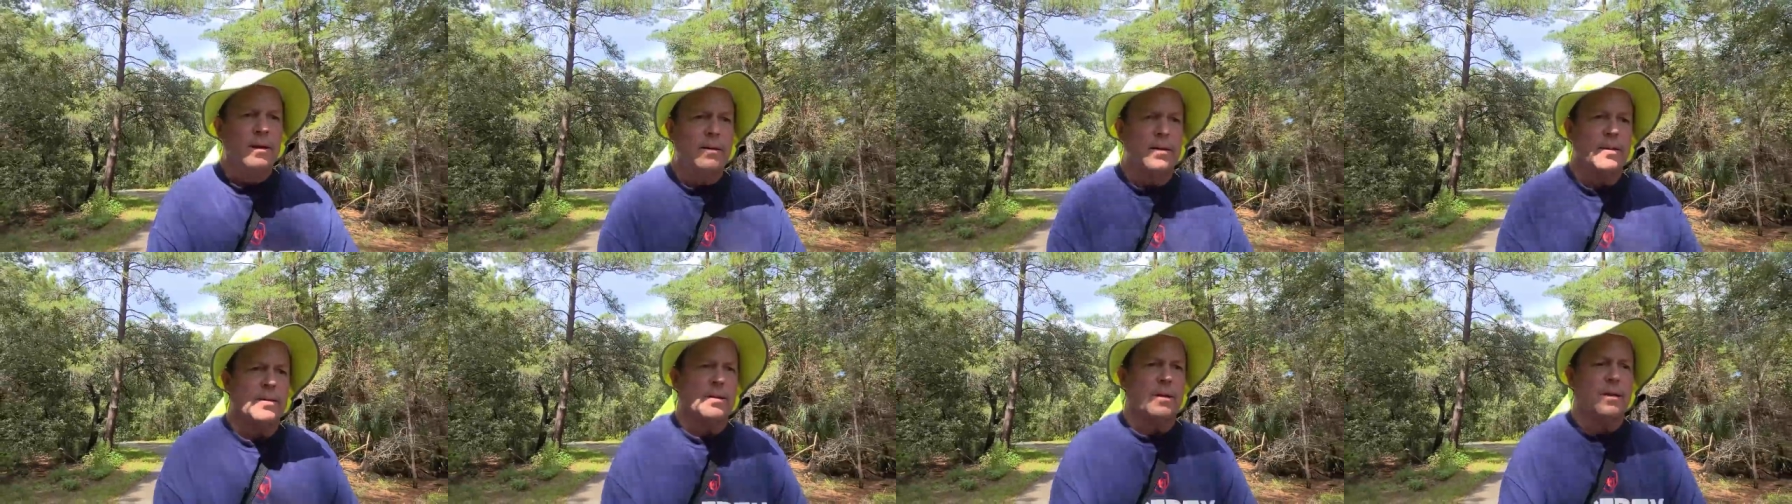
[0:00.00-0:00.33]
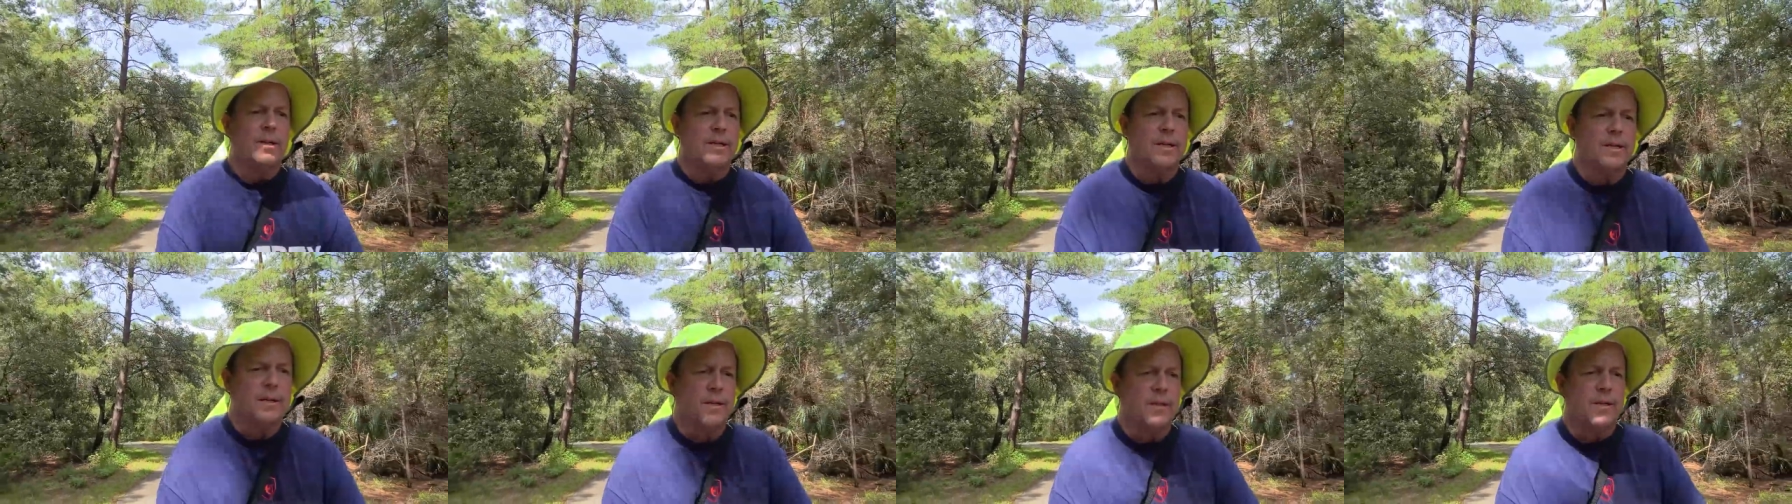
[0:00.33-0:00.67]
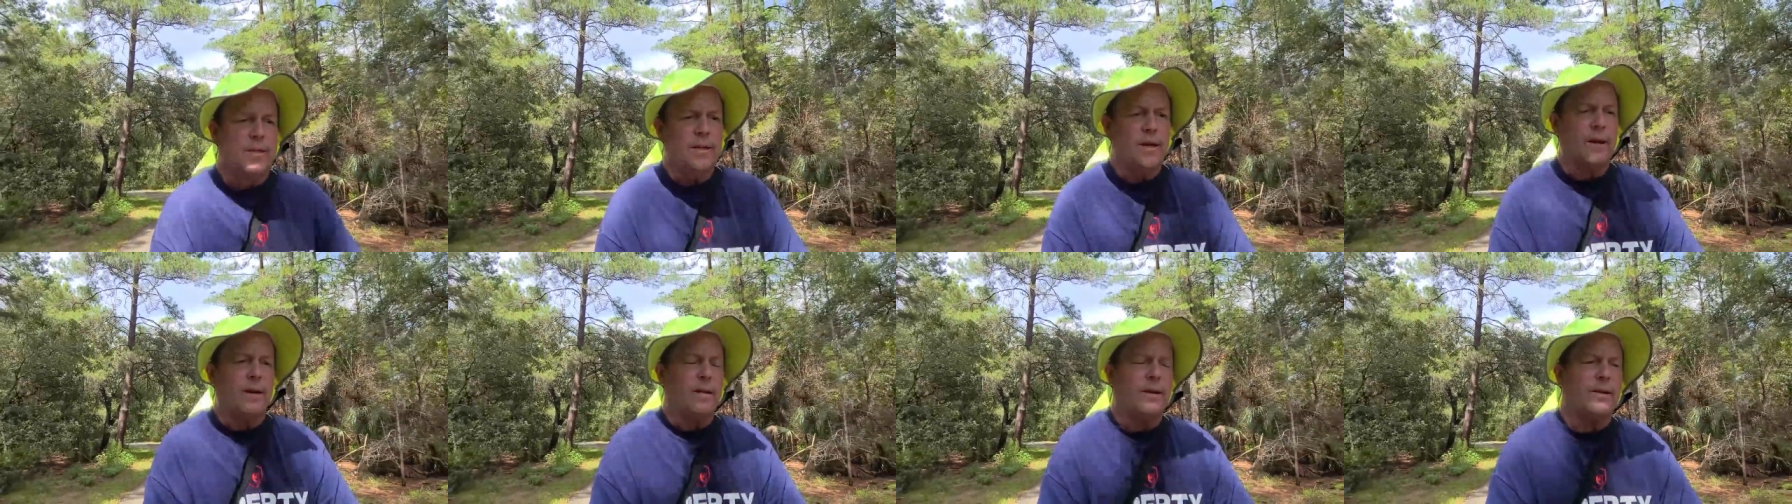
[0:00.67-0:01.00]
the dust
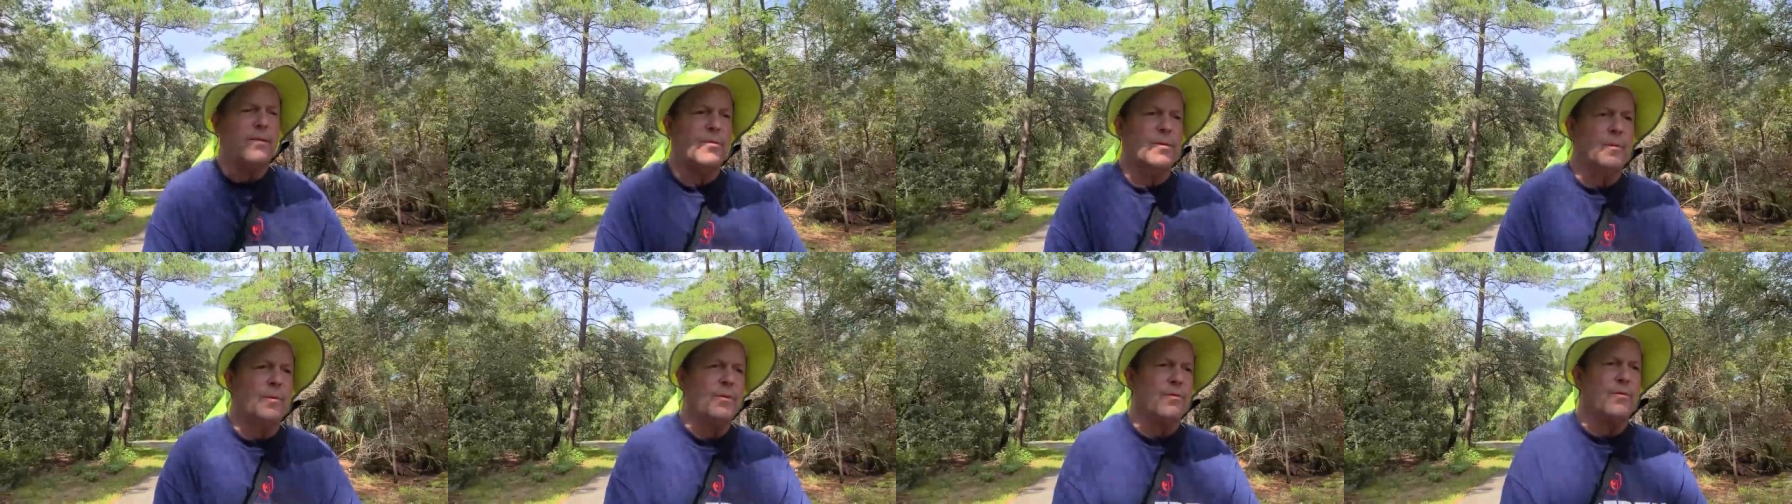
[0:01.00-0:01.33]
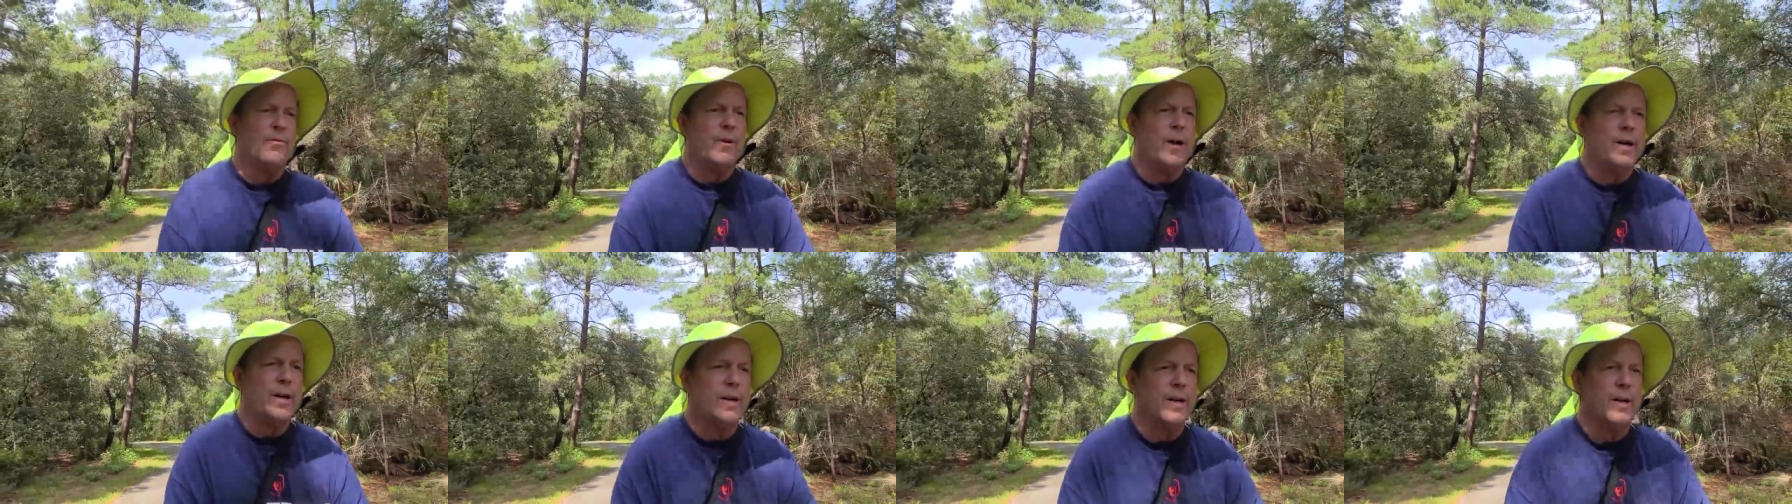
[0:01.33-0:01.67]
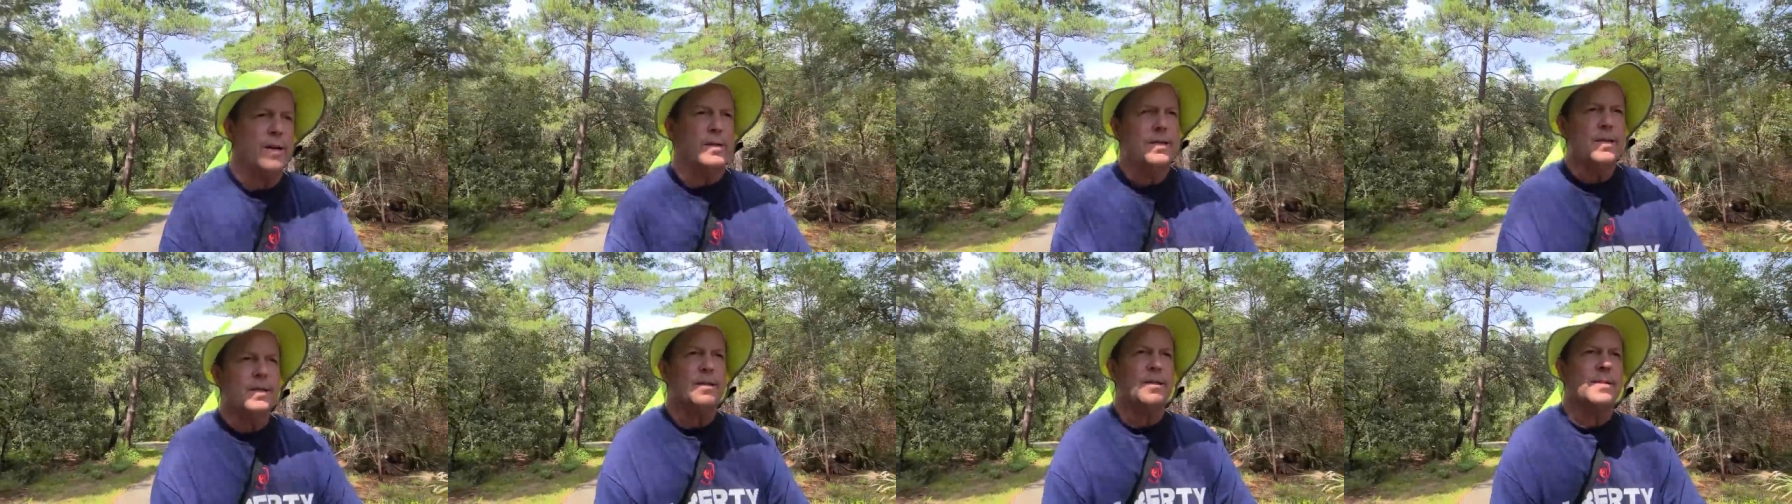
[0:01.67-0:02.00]
settling from the
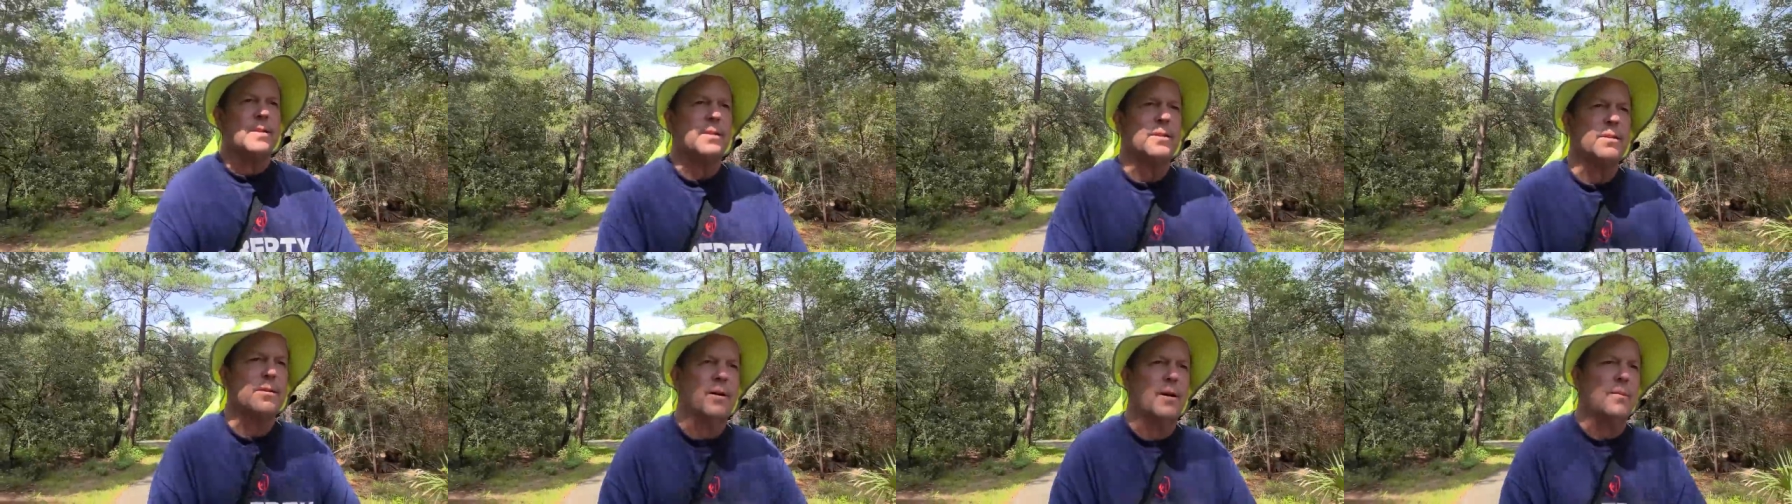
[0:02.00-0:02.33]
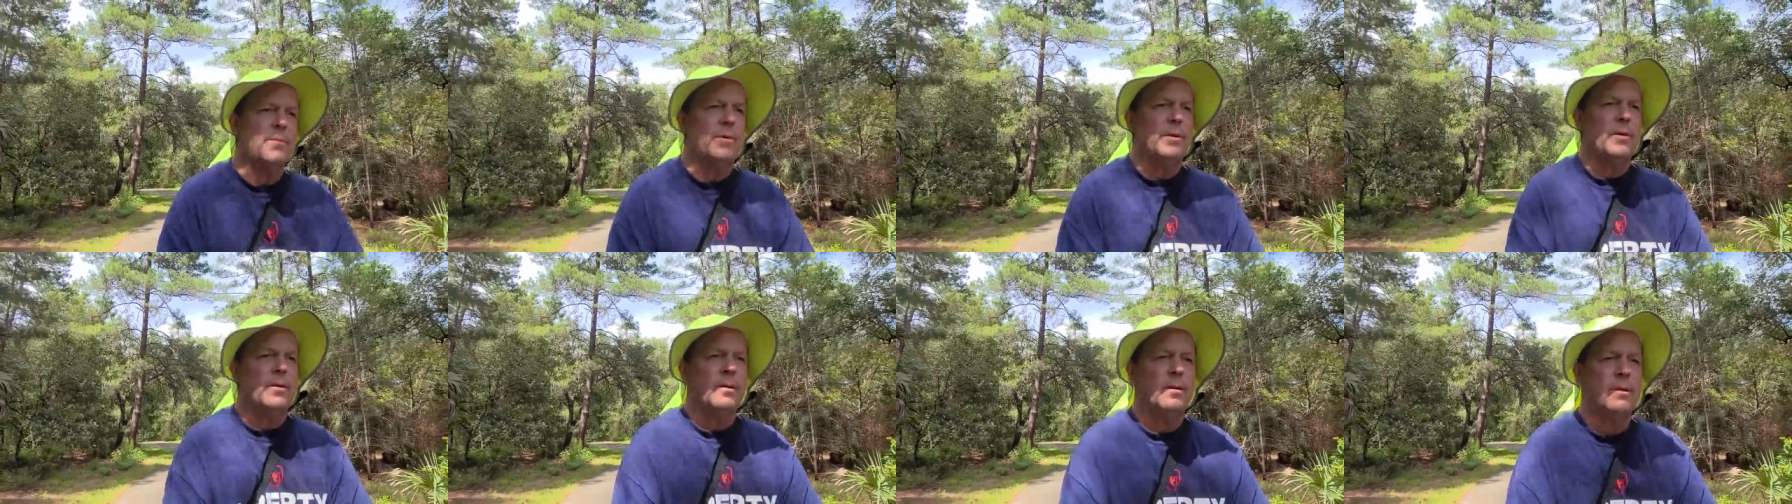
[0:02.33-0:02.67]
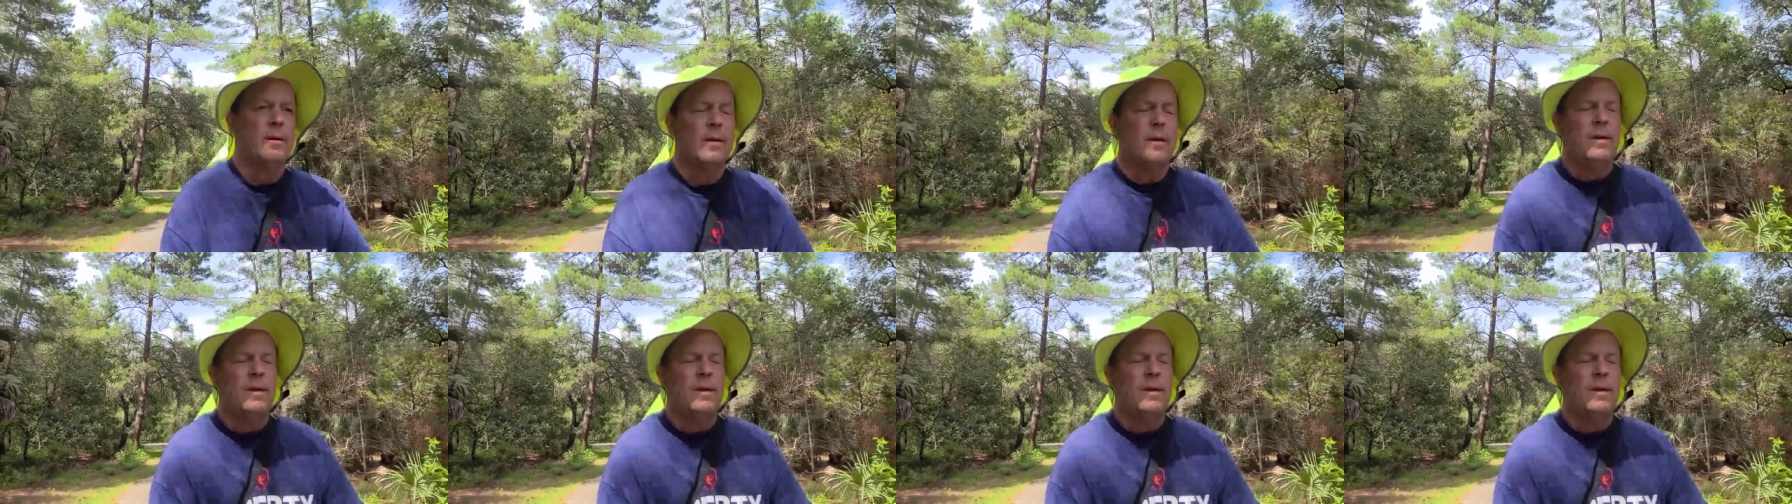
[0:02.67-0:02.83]
finances you know I've been